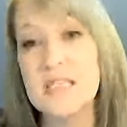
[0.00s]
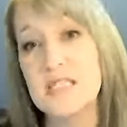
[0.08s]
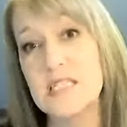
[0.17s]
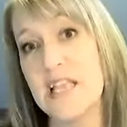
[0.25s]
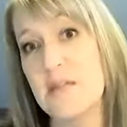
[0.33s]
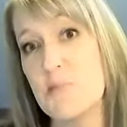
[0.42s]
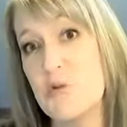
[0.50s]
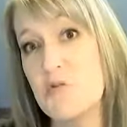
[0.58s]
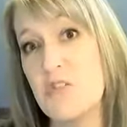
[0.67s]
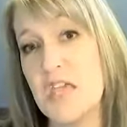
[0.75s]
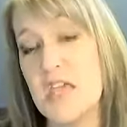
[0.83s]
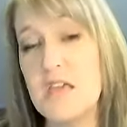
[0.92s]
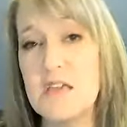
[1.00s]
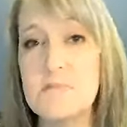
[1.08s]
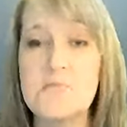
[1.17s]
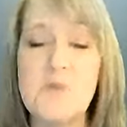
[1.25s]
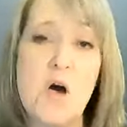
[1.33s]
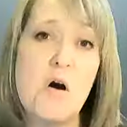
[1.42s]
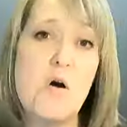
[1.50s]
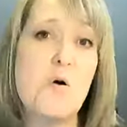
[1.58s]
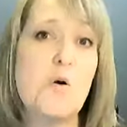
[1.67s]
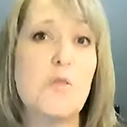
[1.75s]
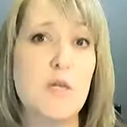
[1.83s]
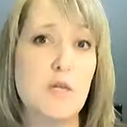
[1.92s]
Same old thing.
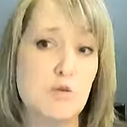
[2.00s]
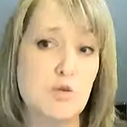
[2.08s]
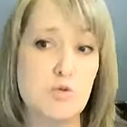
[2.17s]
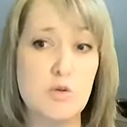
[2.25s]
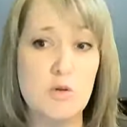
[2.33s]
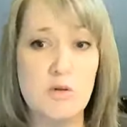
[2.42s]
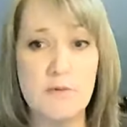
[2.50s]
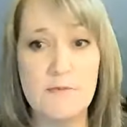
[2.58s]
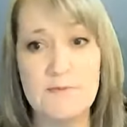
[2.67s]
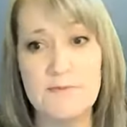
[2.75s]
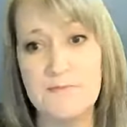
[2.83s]
Oh, the usual